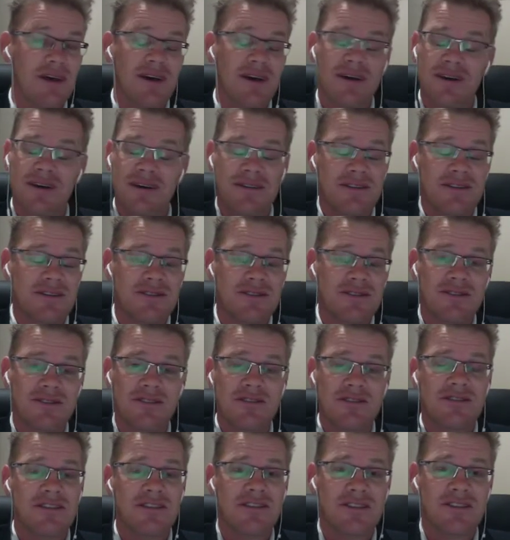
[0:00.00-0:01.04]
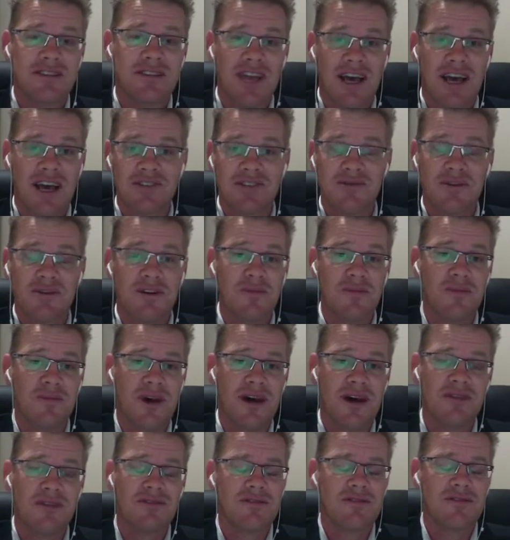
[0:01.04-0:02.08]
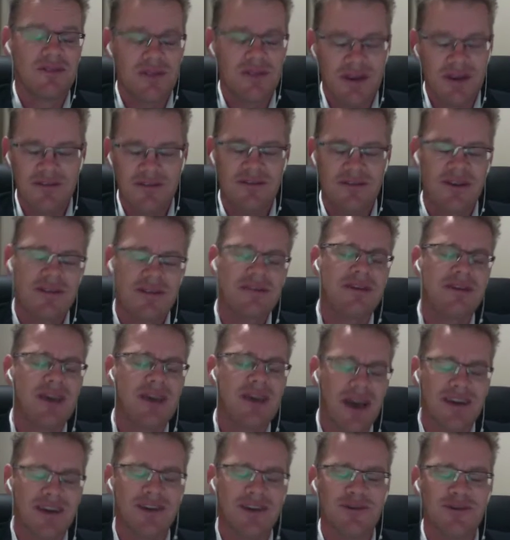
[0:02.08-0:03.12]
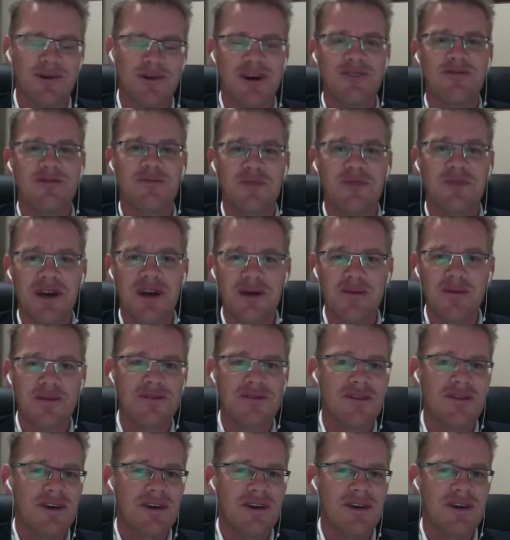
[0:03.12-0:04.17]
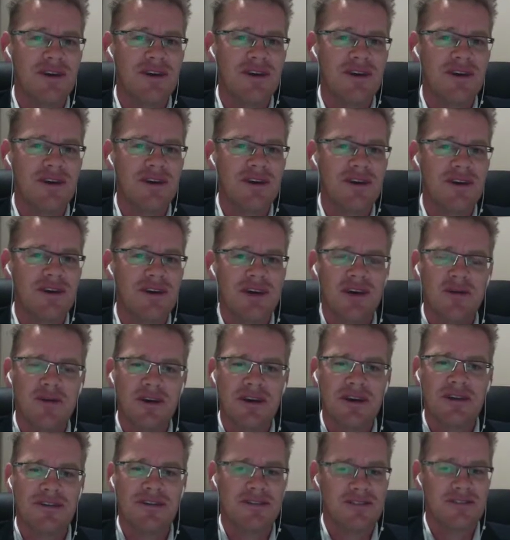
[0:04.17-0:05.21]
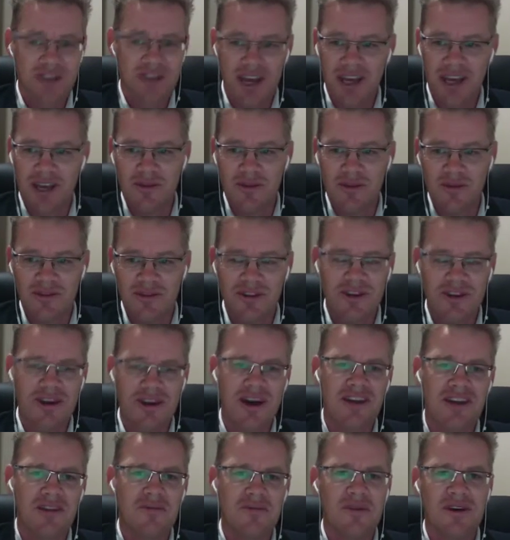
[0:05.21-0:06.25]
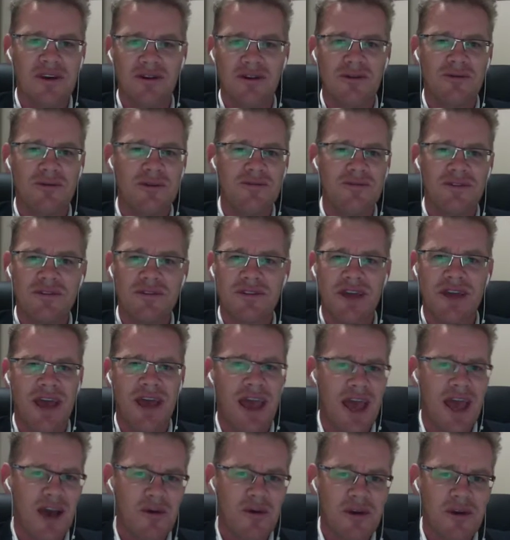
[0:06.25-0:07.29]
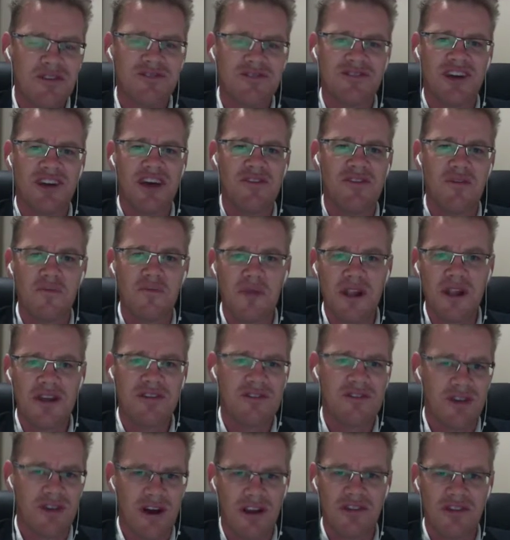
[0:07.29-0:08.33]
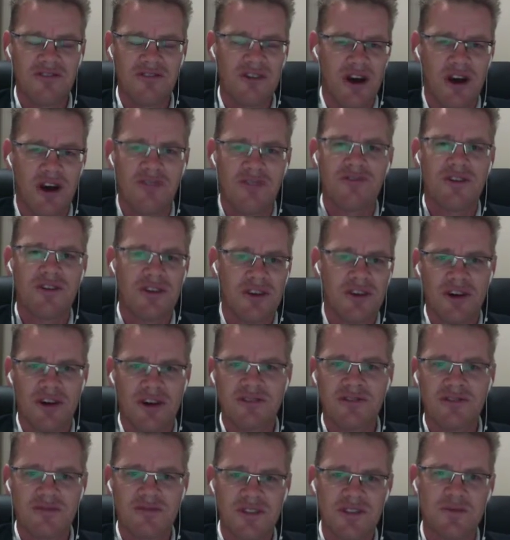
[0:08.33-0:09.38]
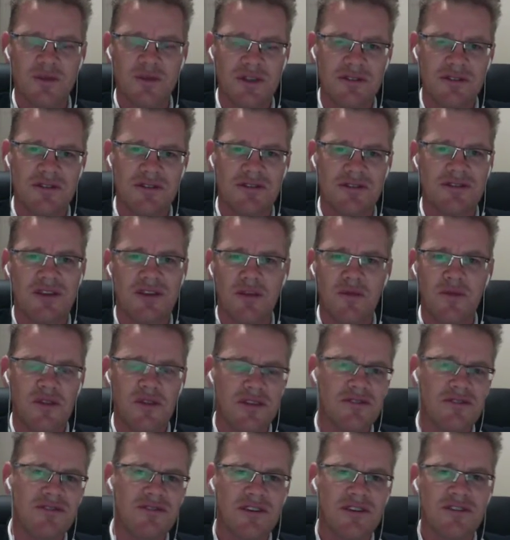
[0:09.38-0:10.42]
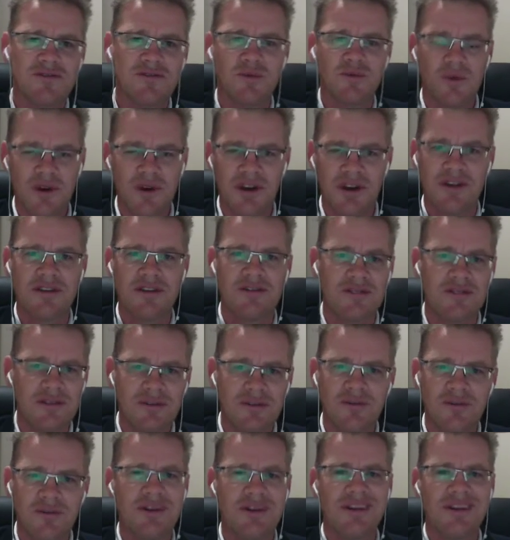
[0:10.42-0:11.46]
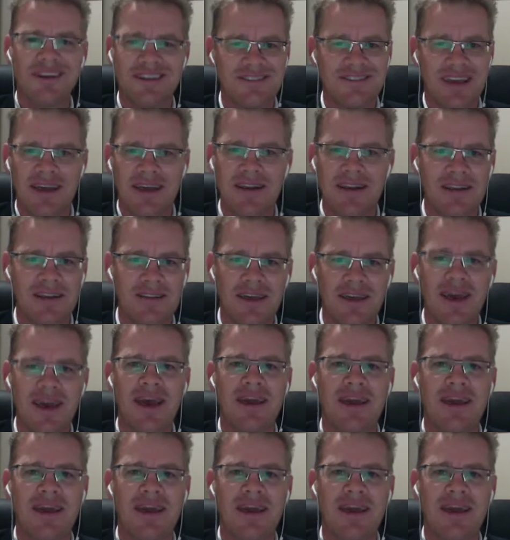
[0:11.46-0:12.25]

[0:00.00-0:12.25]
Just in this last 12 months, because I can't get away from numbers. I mean, James, the guy in the middle, we've looked at how we can shave $1 million off the cost of his business. And within 6 weeks, we did exactly that.